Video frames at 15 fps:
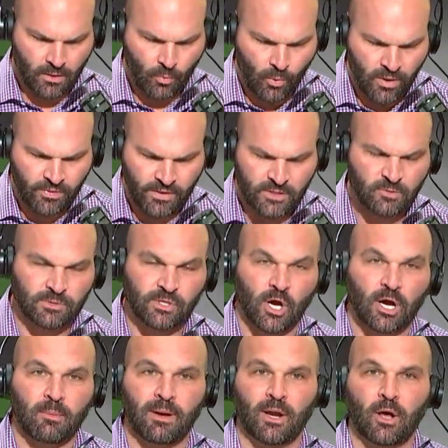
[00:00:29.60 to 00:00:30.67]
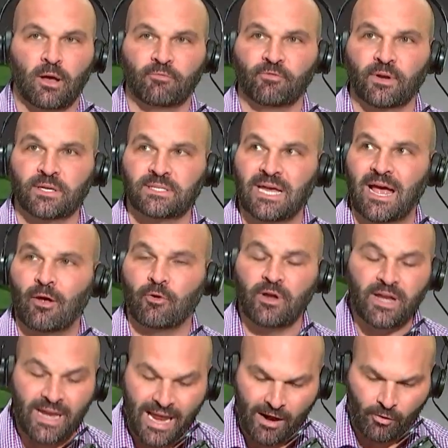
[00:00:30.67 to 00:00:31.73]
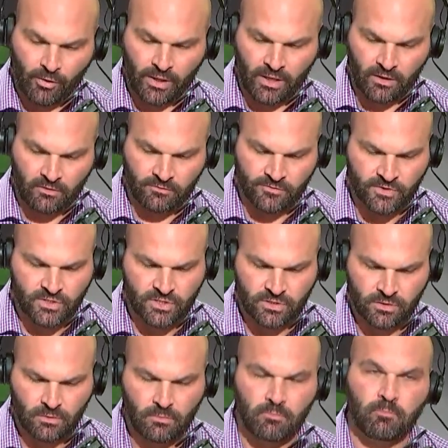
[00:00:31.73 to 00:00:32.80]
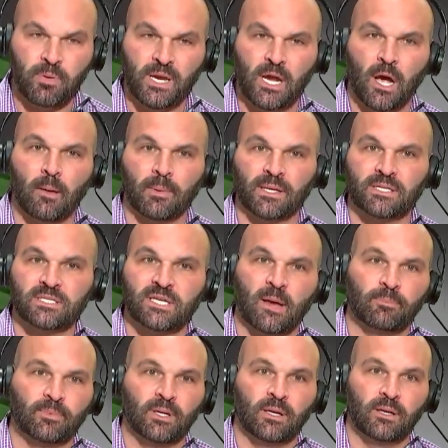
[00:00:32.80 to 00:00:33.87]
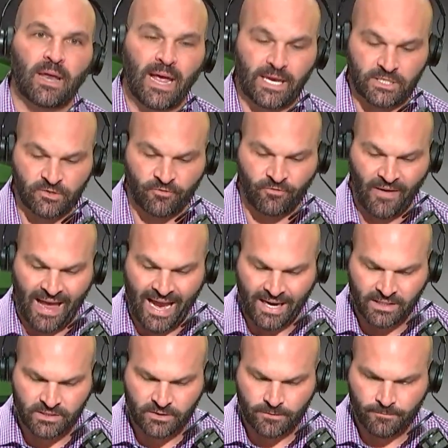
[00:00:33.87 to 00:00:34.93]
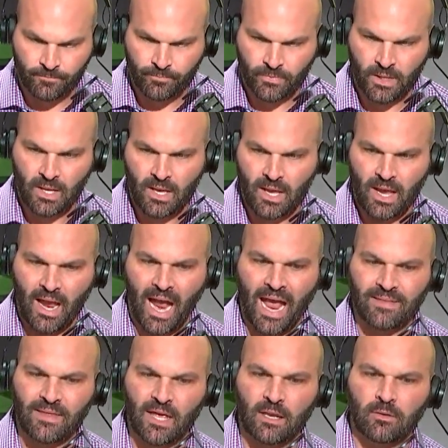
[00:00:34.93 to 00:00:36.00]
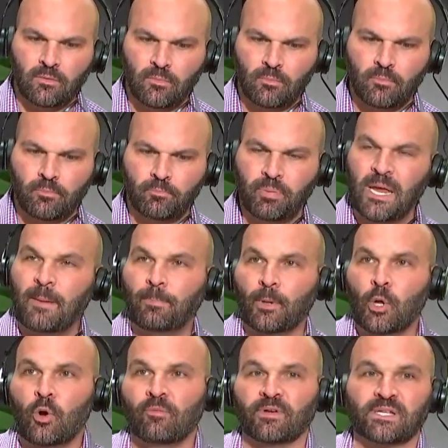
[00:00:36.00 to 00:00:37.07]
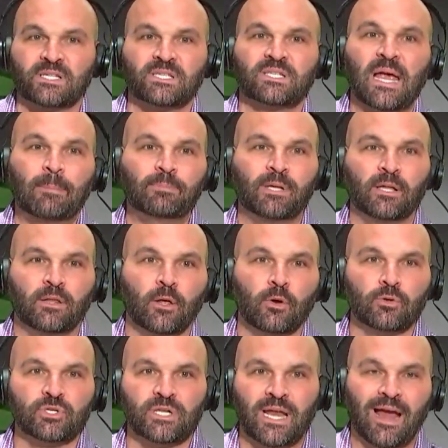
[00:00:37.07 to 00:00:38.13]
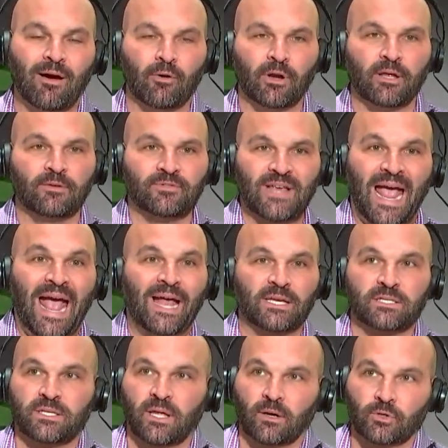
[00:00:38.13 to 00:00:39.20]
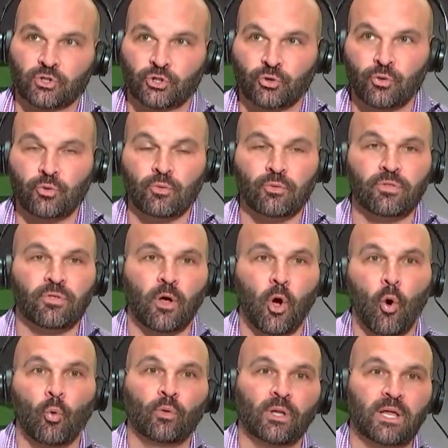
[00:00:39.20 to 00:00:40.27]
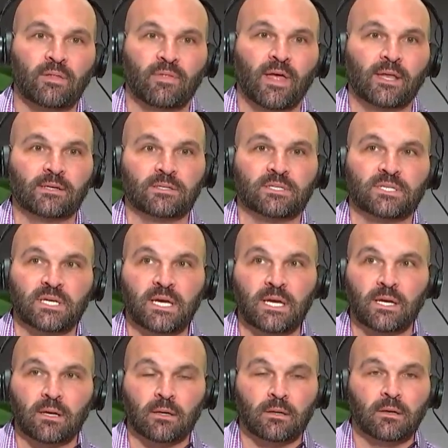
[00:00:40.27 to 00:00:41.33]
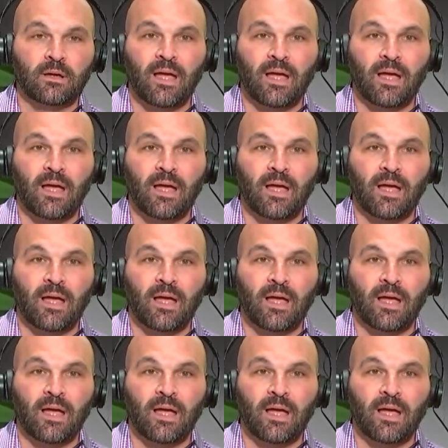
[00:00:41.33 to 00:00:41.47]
one of the things we talk about often is how narratives become accepted as fact. And then people who have accepted those narratives as their truth only then seek